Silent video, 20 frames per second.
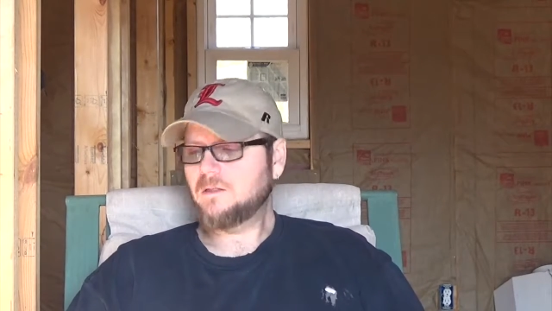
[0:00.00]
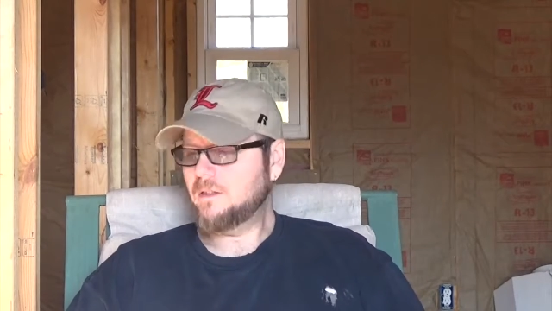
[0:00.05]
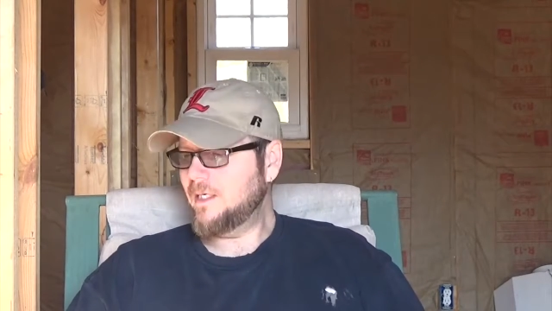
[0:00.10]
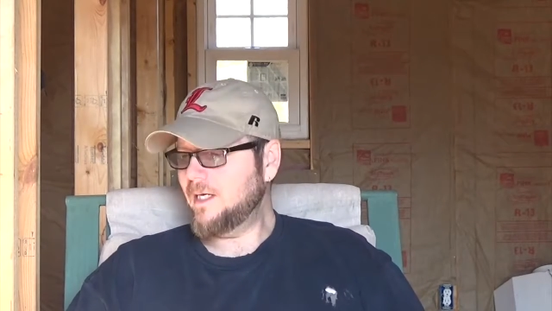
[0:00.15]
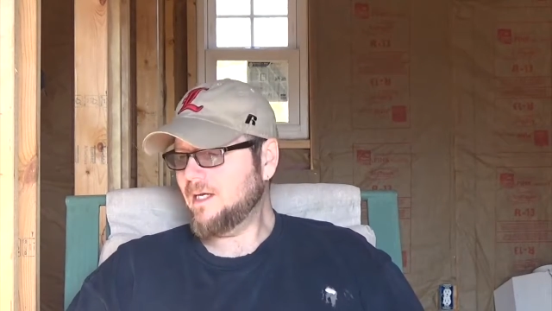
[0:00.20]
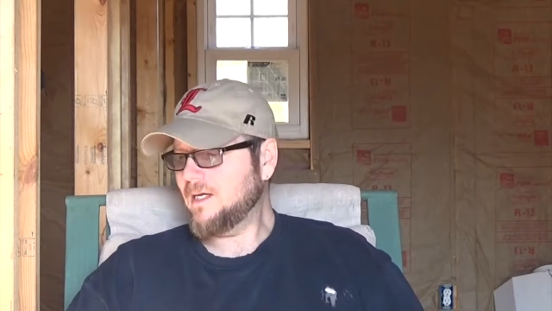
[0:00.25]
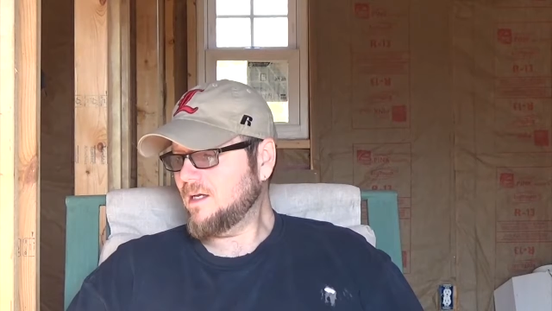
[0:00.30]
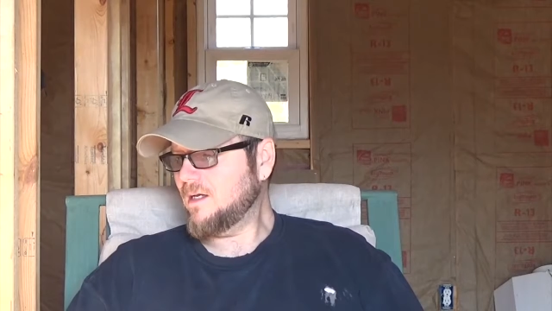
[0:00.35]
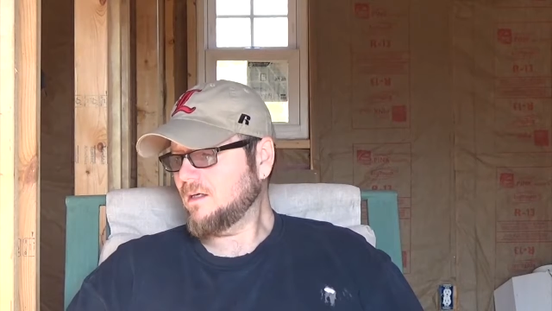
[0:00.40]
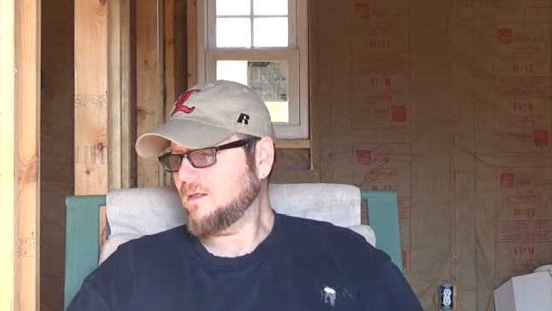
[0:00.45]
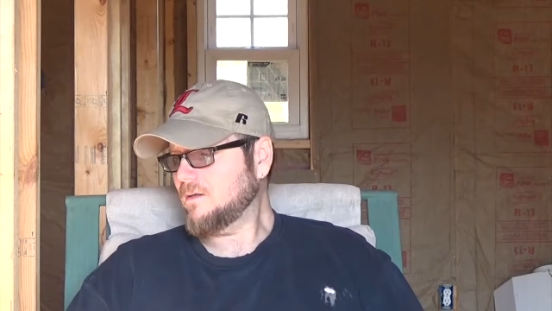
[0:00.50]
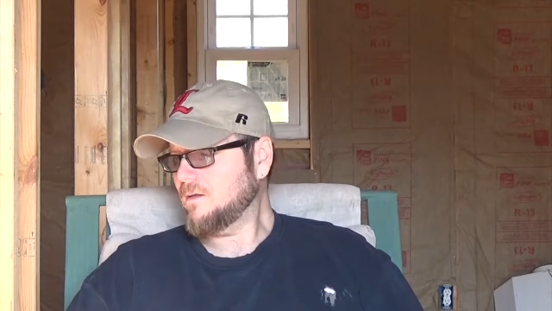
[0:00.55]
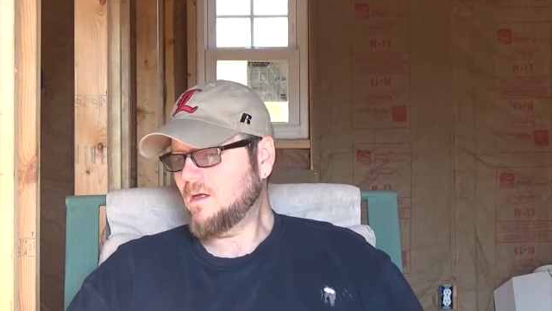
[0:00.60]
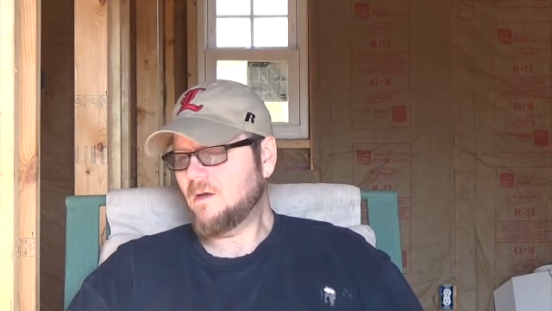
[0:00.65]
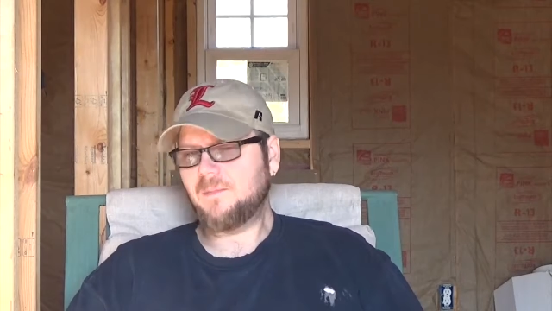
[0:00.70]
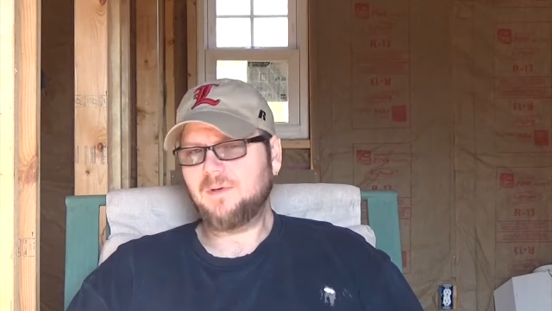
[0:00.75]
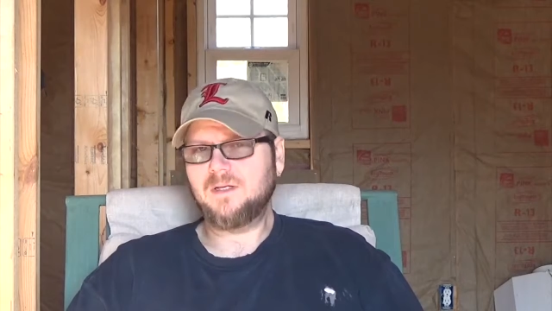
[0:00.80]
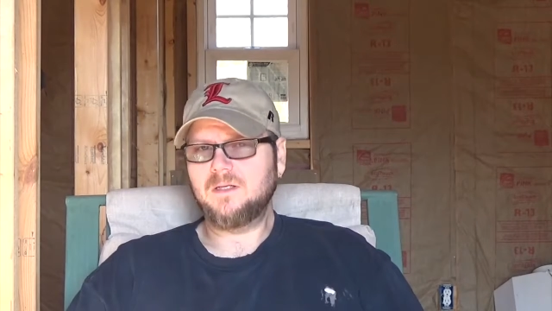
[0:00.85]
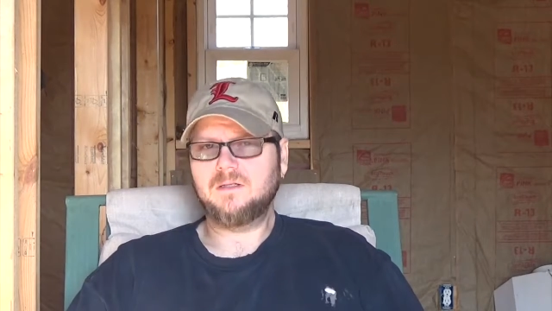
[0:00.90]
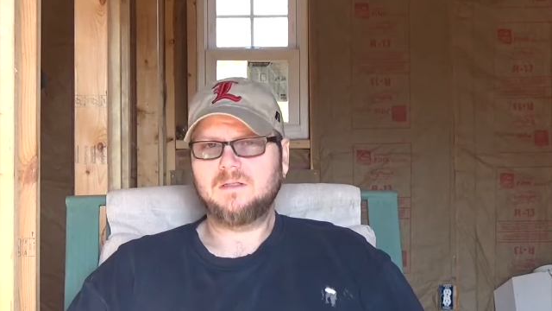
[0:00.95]
Yeah,
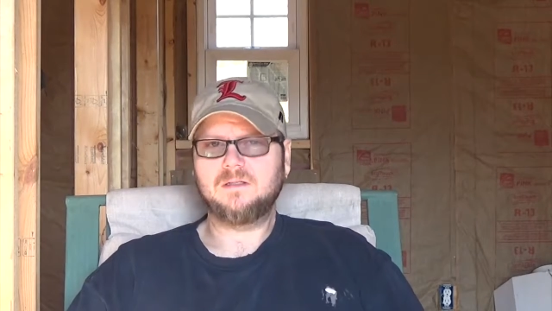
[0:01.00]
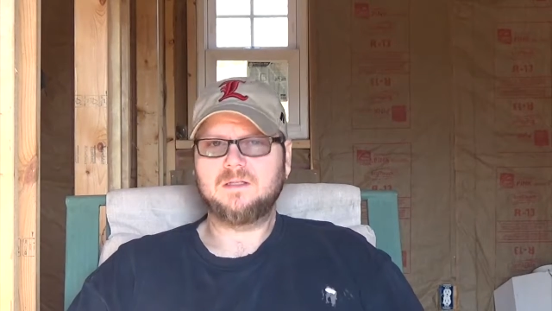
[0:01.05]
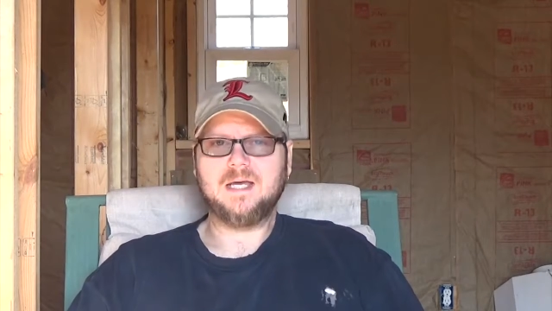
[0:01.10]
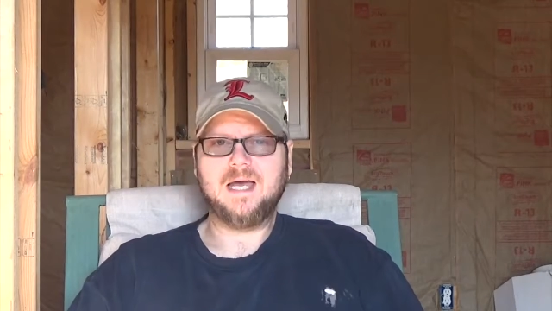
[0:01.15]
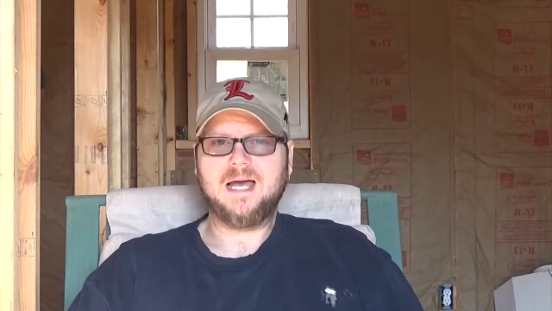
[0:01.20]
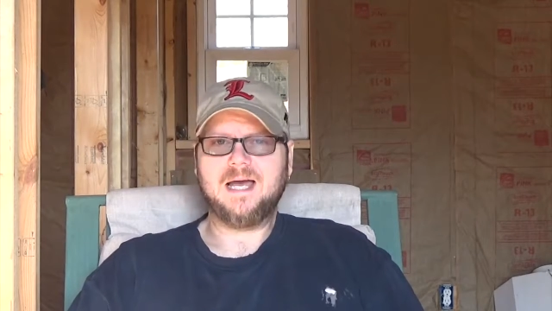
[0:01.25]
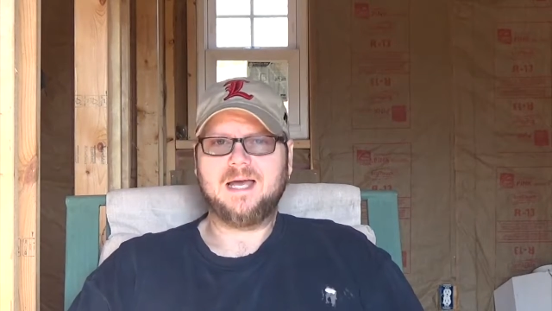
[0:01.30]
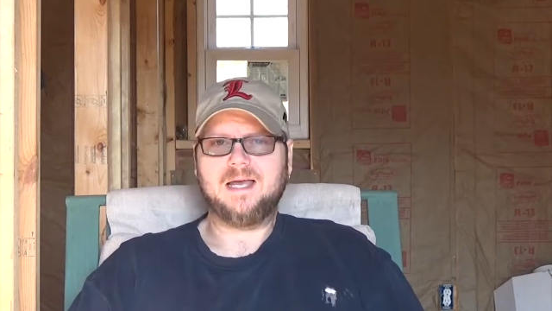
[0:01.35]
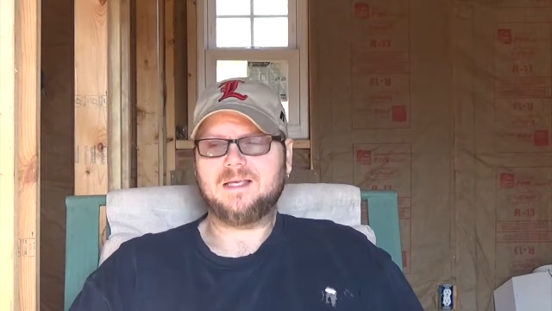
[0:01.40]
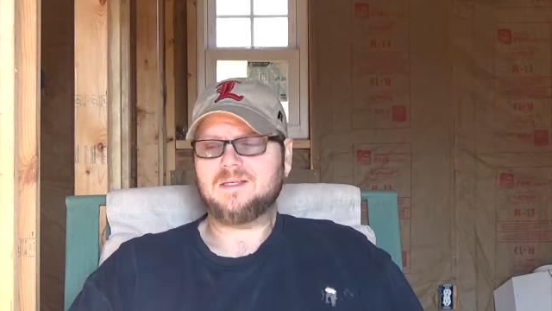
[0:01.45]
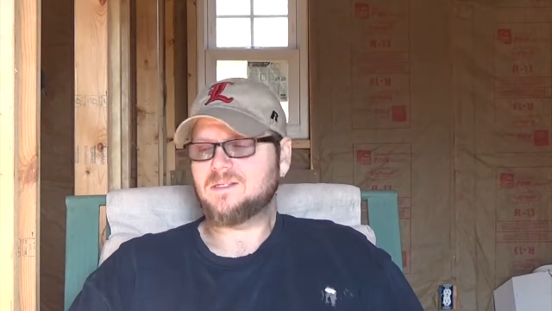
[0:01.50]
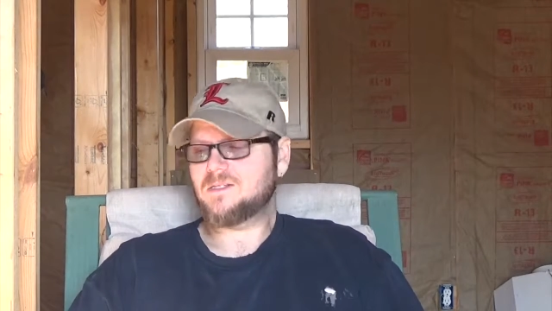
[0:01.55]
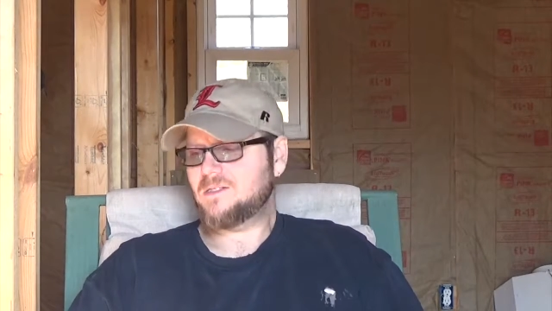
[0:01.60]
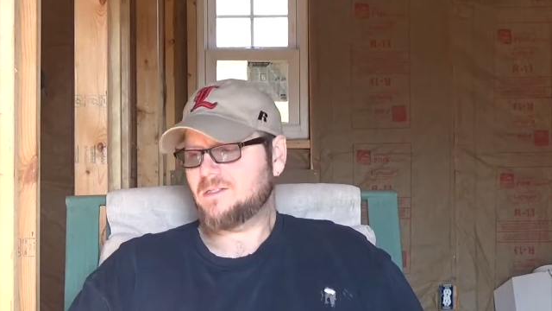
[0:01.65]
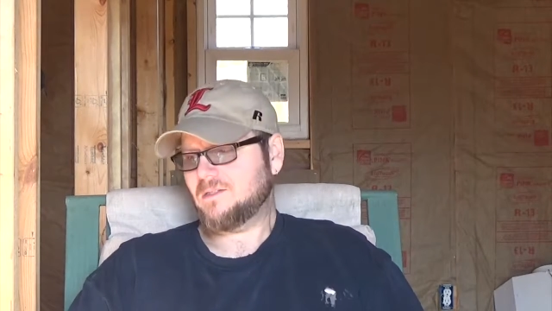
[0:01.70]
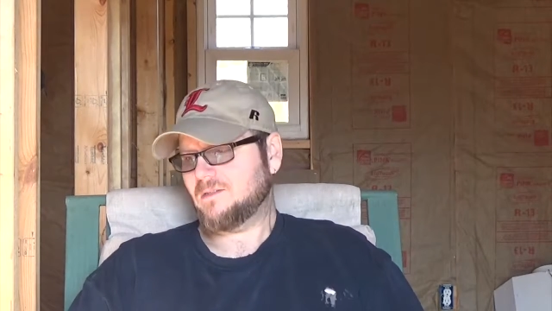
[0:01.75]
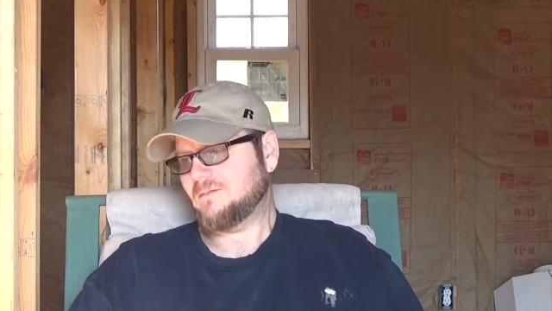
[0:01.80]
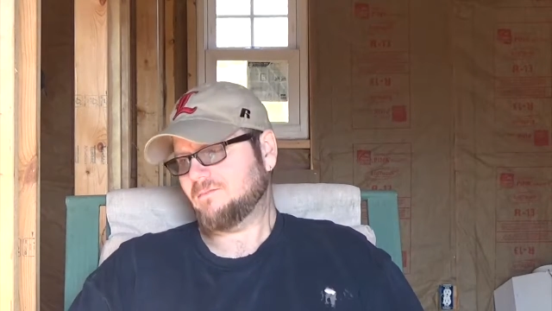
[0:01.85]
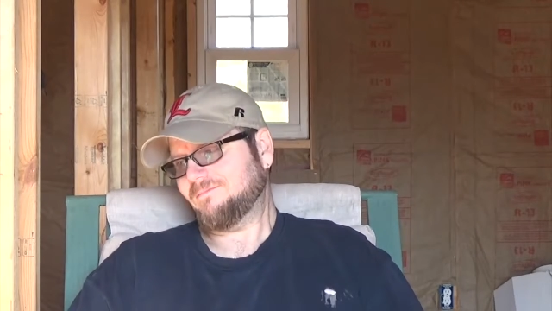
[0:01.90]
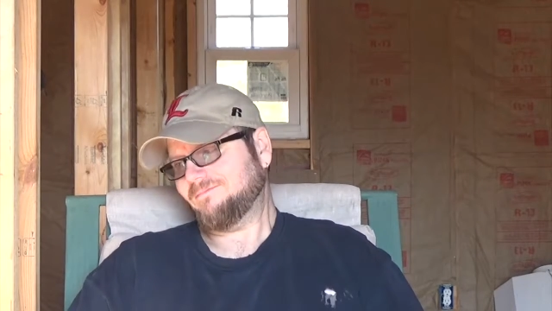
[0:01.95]
I mean,
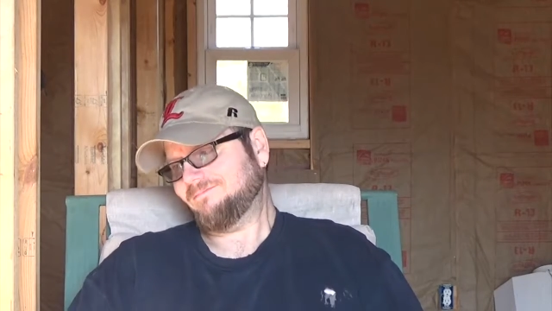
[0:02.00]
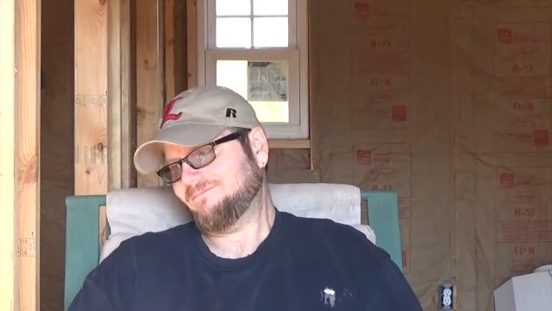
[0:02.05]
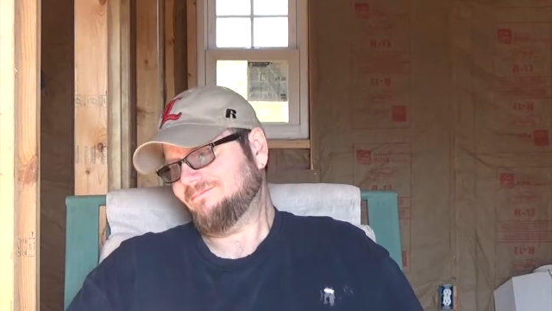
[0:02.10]
guys,